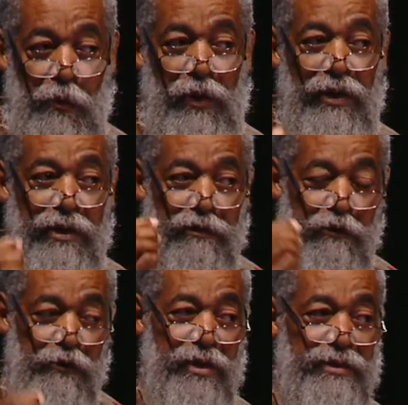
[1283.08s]
will
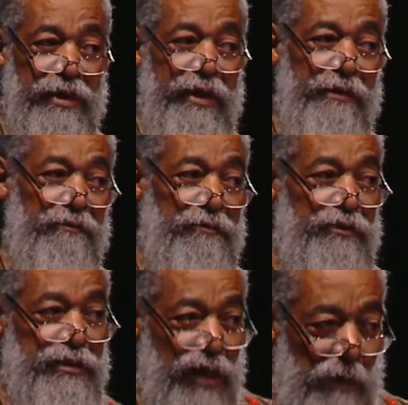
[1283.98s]
increase in
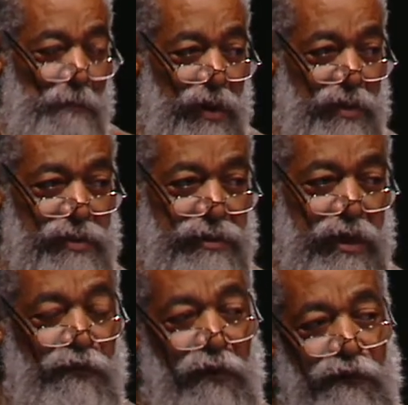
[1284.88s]
numbers
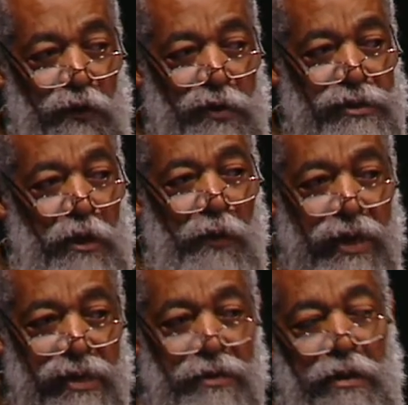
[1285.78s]
if, of course, our
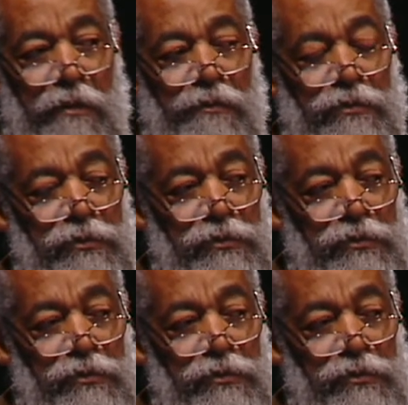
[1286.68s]
income